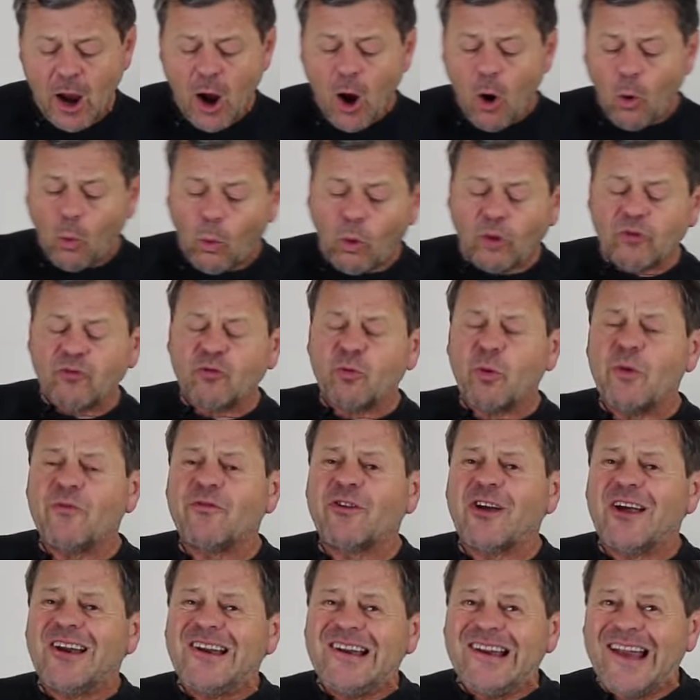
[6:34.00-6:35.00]
Once we've
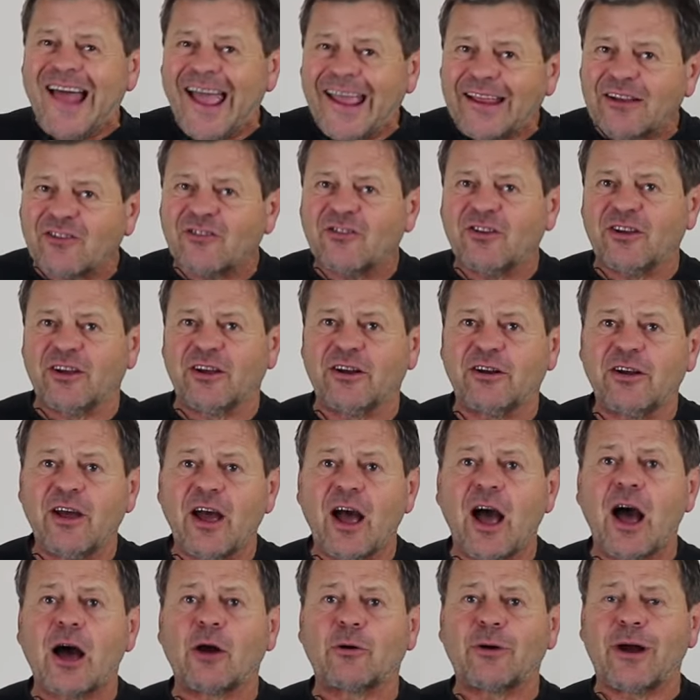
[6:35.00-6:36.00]
collected
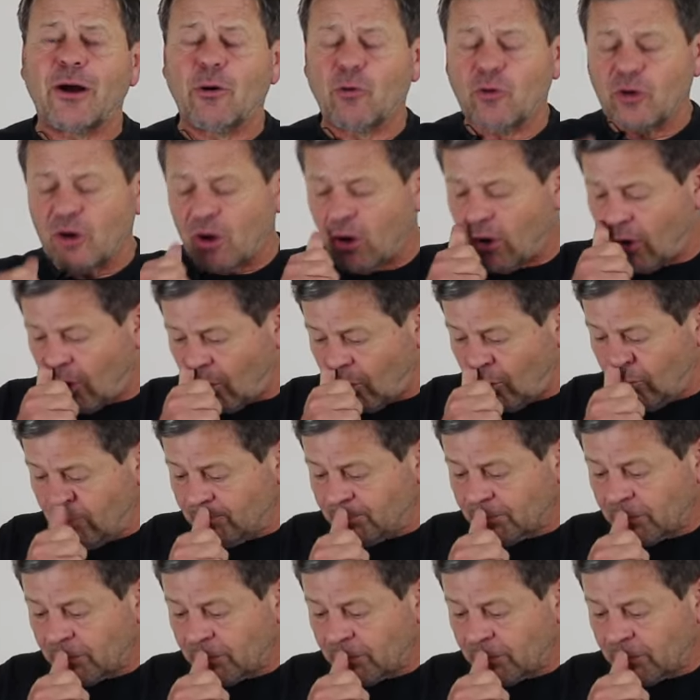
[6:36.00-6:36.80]
our alcohol,